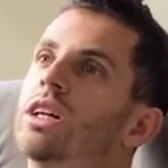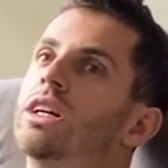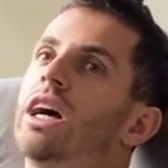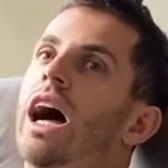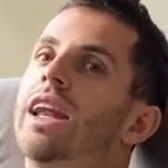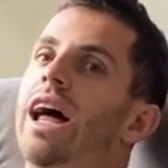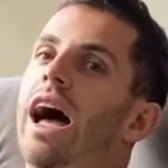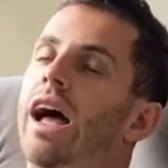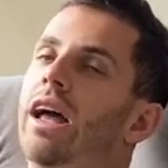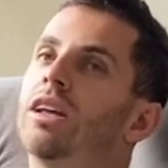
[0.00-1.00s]
Yeah. And
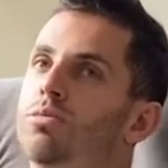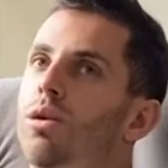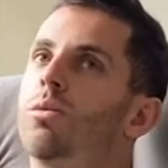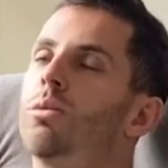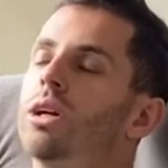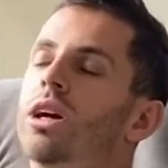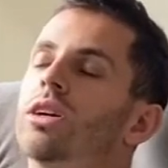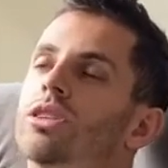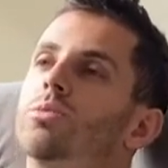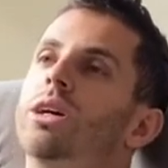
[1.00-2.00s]
that is probably
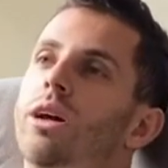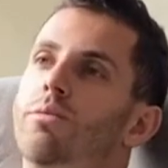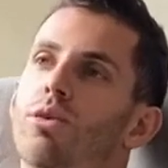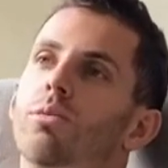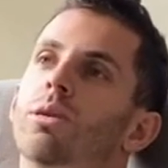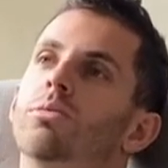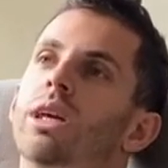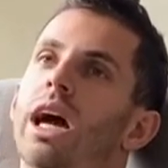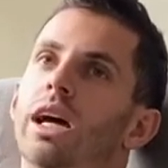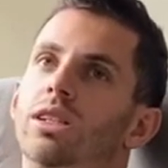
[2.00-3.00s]
going to be a problem,
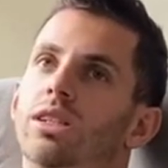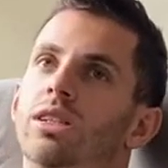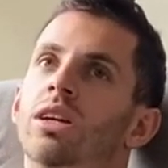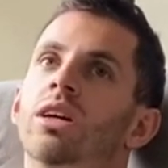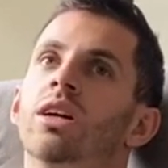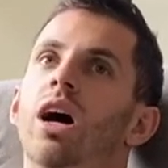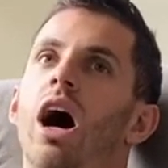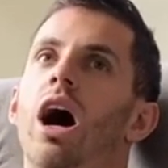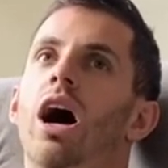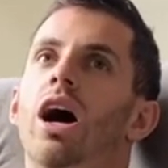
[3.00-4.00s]
yes.
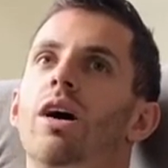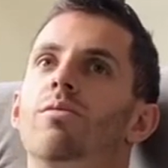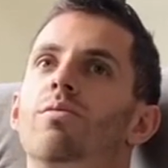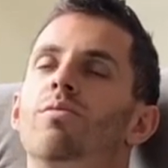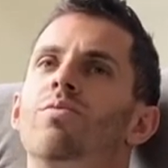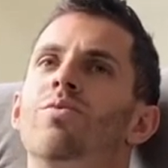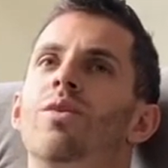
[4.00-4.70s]
Um,